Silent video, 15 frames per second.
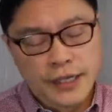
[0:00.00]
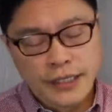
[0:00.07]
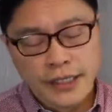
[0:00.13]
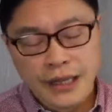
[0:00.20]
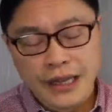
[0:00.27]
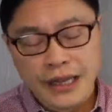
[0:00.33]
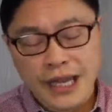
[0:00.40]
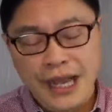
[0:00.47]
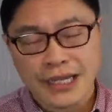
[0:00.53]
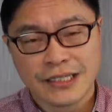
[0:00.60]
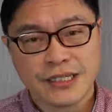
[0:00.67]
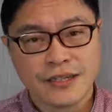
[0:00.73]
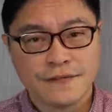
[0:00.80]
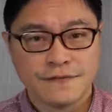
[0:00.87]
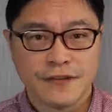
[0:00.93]
A
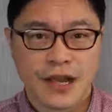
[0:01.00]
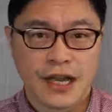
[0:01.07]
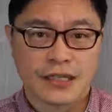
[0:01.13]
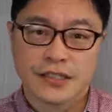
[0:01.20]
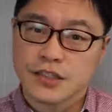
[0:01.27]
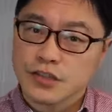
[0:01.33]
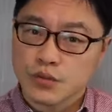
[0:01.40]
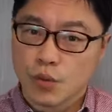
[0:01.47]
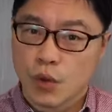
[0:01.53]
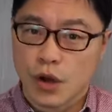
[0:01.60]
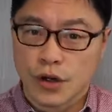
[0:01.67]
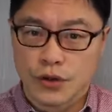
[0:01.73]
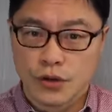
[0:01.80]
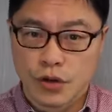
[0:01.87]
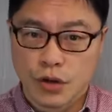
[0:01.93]
classic fast is
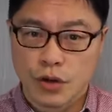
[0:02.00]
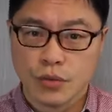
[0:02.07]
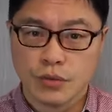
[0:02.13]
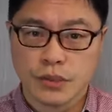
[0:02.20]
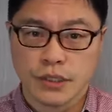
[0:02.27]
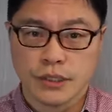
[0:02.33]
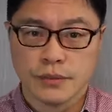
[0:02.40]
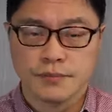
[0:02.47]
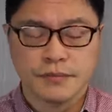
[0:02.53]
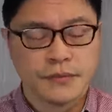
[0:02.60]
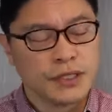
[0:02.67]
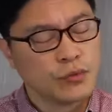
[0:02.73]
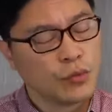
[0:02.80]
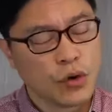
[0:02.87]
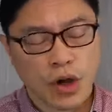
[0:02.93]
water only.
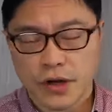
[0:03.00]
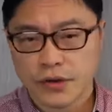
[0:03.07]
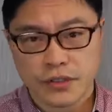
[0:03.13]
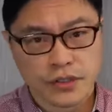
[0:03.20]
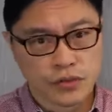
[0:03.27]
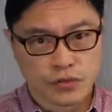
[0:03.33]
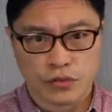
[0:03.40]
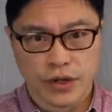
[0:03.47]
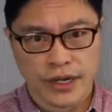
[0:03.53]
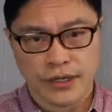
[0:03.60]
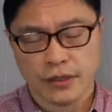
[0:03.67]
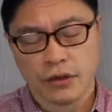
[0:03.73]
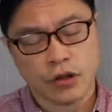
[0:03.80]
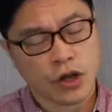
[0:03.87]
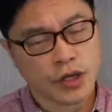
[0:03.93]
And water is
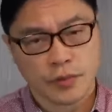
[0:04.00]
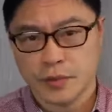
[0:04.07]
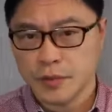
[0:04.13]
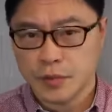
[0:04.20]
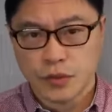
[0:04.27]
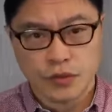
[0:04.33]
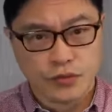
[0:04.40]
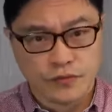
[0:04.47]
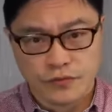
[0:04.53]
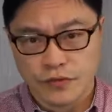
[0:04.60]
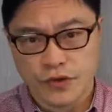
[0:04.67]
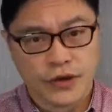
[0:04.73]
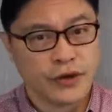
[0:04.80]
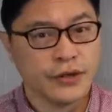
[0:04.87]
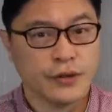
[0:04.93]
great. A lot of people do
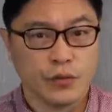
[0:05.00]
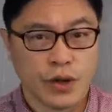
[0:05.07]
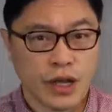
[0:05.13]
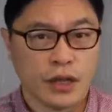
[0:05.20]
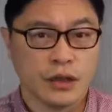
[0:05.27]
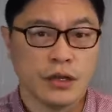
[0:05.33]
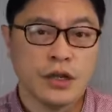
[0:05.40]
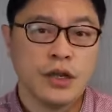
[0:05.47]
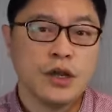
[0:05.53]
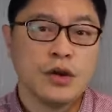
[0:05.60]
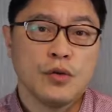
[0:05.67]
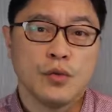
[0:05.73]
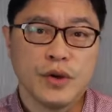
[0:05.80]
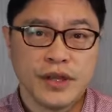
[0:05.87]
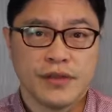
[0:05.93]
very well
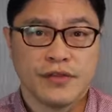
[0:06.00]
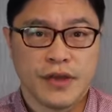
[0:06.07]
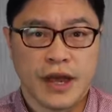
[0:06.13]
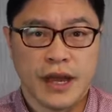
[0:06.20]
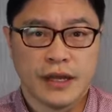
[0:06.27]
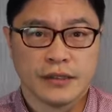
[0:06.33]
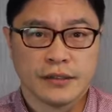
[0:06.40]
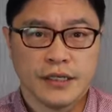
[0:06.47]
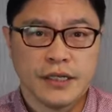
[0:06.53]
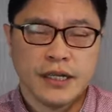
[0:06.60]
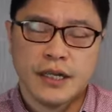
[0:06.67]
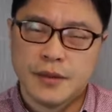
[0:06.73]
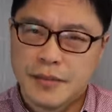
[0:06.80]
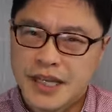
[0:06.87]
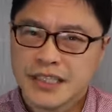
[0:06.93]
with that.
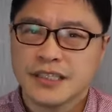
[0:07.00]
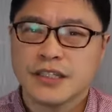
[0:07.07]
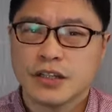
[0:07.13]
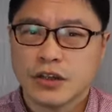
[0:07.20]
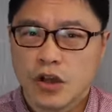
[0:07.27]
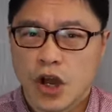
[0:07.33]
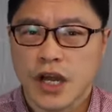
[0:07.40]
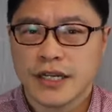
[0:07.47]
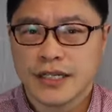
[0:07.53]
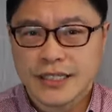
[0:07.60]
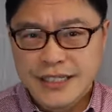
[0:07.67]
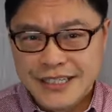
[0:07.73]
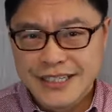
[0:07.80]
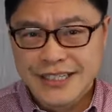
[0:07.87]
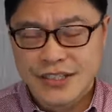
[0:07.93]
It makes it a lot
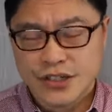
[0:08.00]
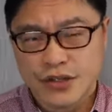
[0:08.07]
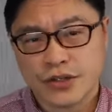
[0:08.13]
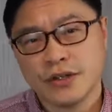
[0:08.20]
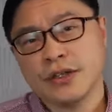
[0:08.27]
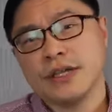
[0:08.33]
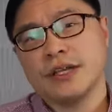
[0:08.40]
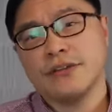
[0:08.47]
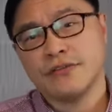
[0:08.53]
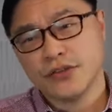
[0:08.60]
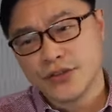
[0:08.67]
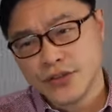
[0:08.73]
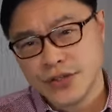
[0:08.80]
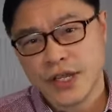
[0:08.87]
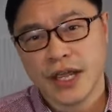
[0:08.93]
easier if
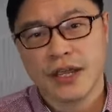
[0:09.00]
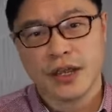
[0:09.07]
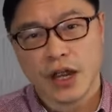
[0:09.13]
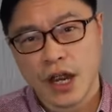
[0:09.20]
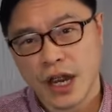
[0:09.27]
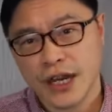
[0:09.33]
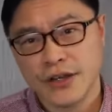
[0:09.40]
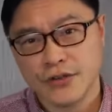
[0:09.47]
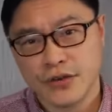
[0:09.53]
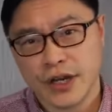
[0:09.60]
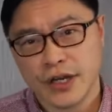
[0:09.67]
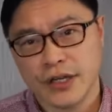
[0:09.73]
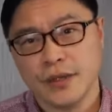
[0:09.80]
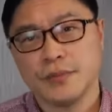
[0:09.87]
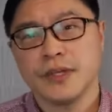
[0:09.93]
you're staying
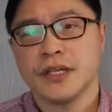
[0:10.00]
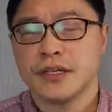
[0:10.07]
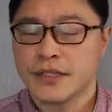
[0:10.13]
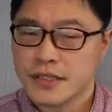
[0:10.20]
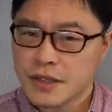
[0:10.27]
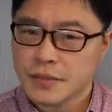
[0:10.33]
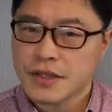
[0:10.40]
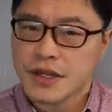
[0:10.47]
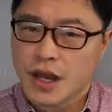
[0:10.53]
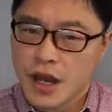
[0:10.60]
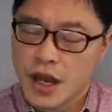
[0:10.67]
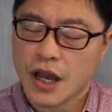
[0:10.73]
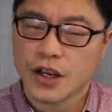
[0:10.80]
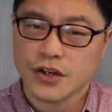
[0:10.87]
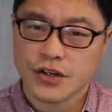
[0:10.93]
hydrated because some of the
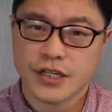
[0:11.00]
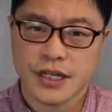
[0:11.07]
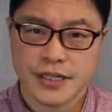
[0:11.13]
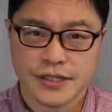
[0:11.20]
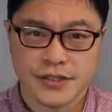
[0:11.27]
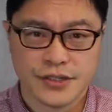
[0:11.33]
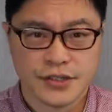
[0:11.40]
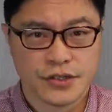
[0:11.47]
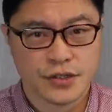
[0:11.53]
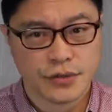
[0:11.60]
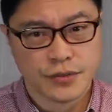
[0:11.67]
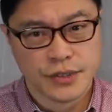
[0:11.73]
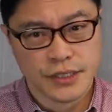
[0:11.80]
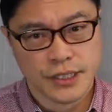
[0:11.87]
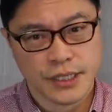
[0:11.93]
hunger tends to
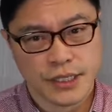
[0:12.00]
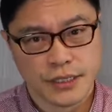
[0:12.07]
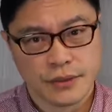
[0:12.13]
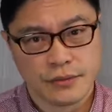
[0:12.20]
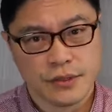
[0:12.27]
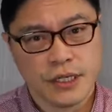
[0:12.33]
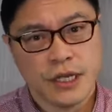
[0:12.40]
go down.